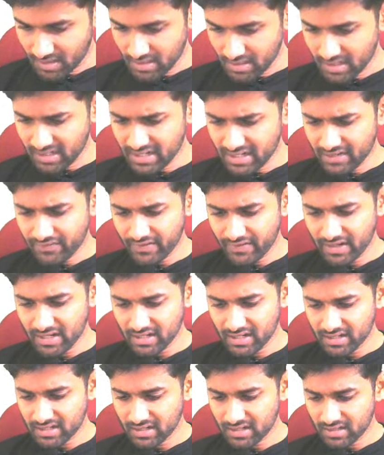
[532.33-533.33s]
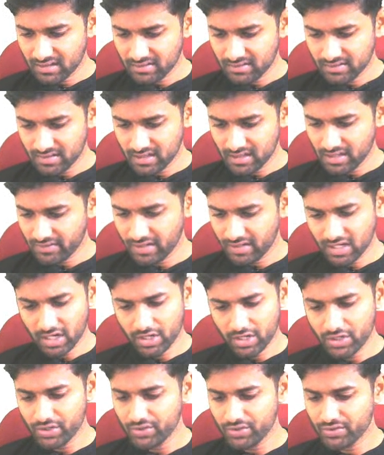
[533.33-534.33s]
Yeah, definitely, Nana. I will
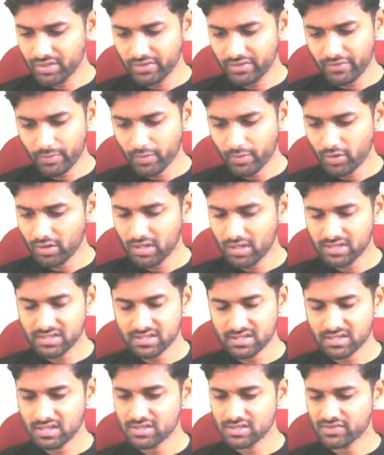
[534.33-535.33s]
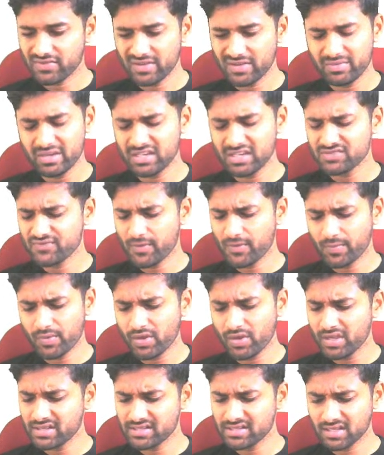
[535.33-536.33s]
continue the Wipro classes also. Why? Because Wipro
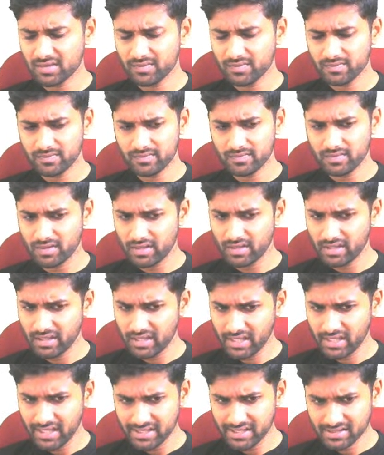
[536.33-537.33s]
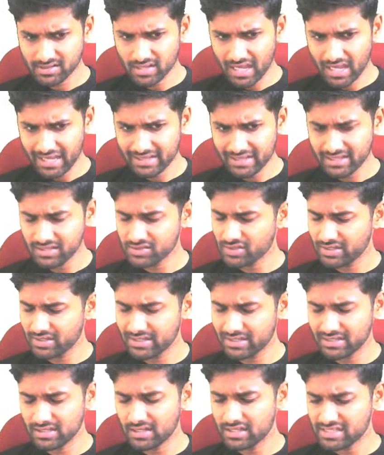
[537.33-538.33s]
exam is, I think so,
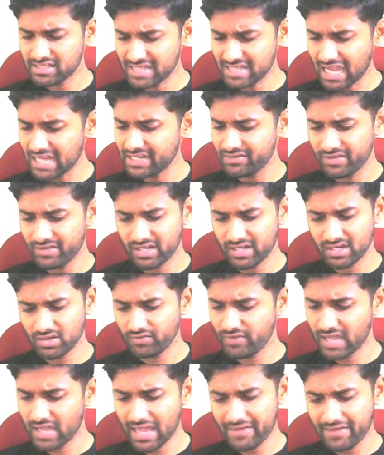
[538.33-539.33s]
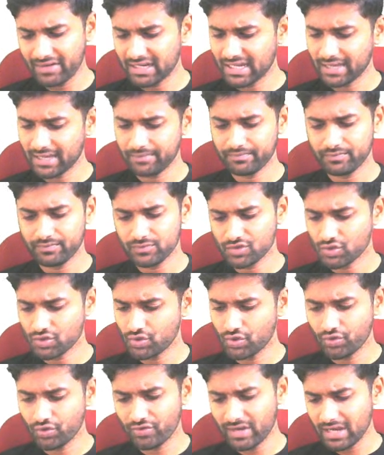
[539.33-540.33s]
in January, we have a time. So
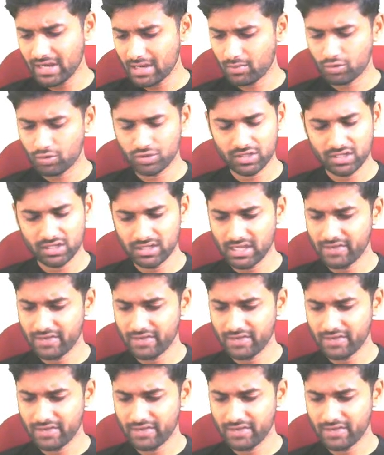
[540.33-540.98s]
don't worry about that.